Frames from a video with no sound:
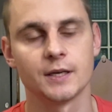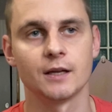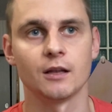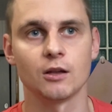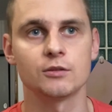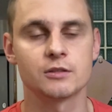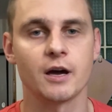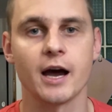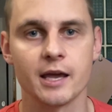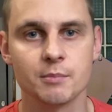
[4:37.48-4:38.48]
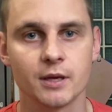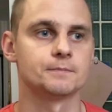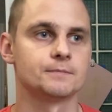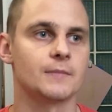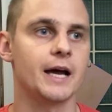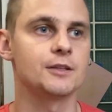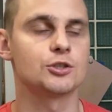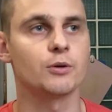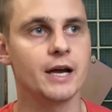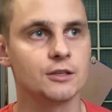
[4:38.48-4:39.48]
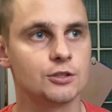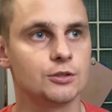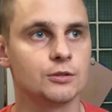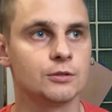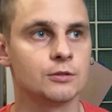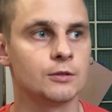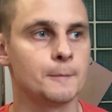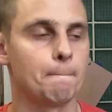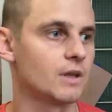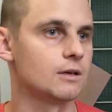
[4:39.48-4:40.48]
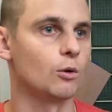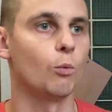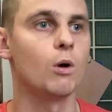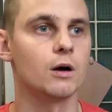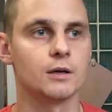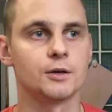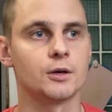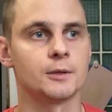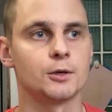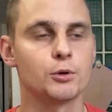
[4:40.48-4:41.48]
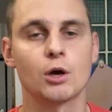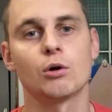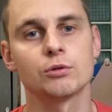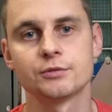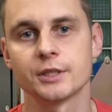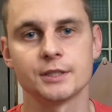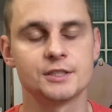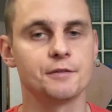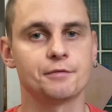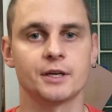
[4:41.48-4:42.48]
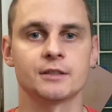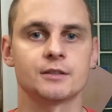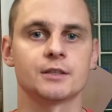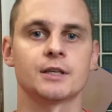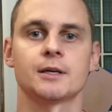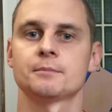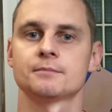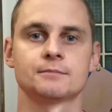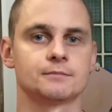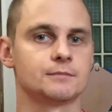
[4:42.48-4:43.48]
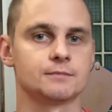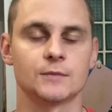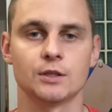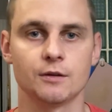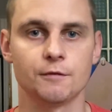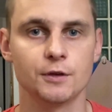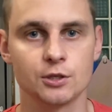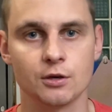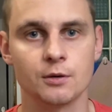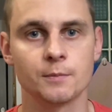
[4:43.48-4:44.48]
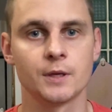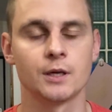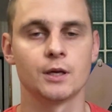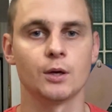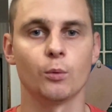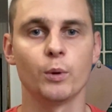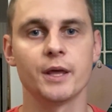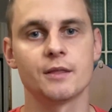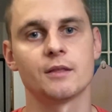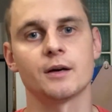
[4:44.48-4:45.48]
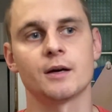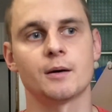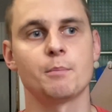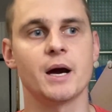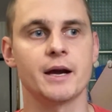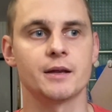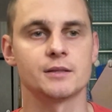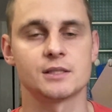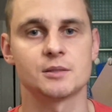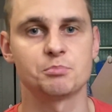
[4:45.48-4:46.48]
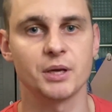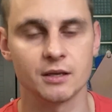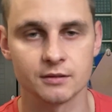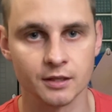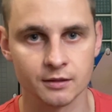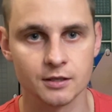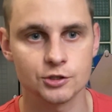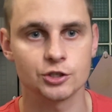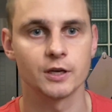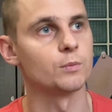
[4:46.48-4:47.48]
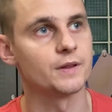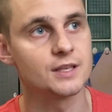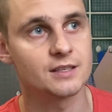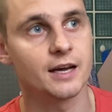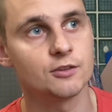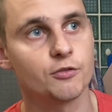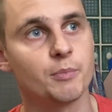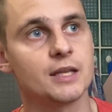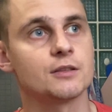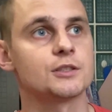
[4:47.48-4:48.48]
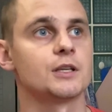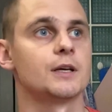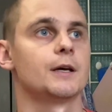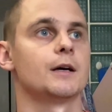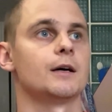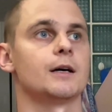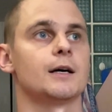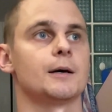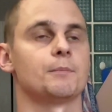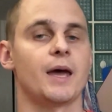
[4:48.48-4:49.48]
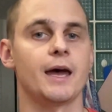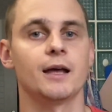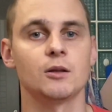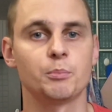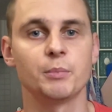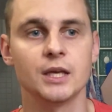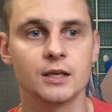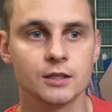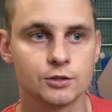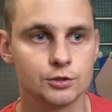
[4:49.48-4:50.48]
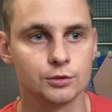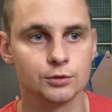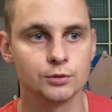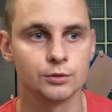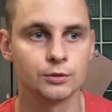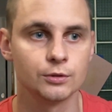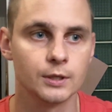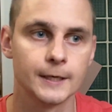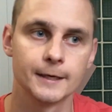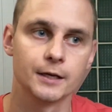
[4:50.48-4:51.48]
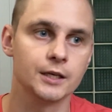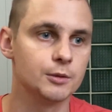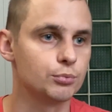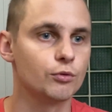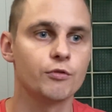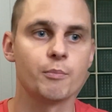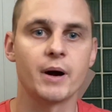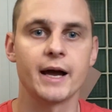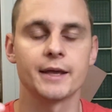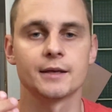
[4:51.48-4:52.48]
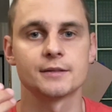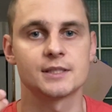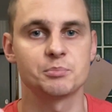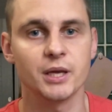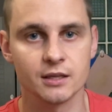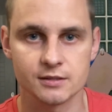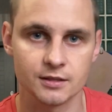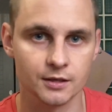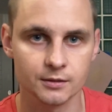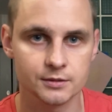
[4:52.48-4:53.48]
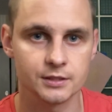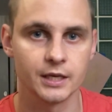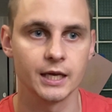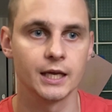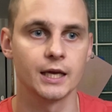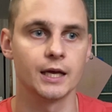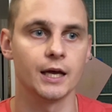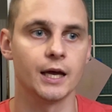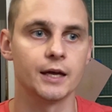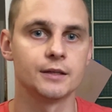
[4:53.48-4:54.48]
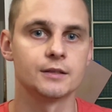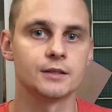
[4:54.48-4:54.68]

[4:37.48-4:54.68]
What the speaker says: a long time. I try to record different video with my speaking English. This kind of method helped me to improve my speaking skills and